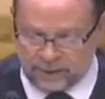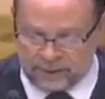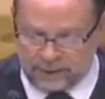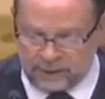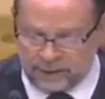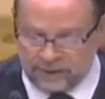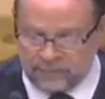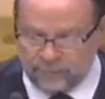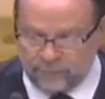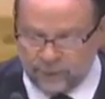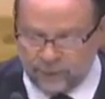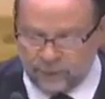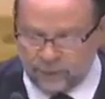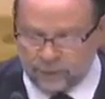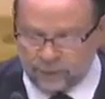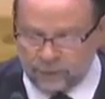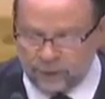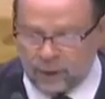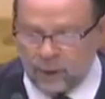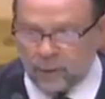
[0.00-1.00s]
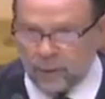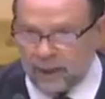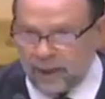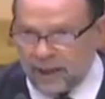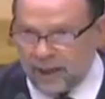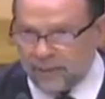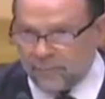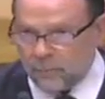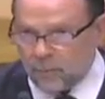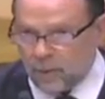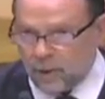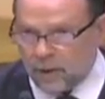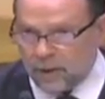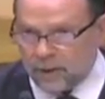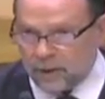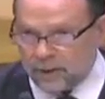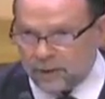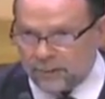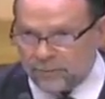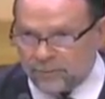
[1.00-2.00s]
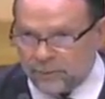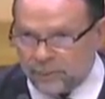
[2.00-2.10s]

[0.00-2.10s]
And if you don't have one,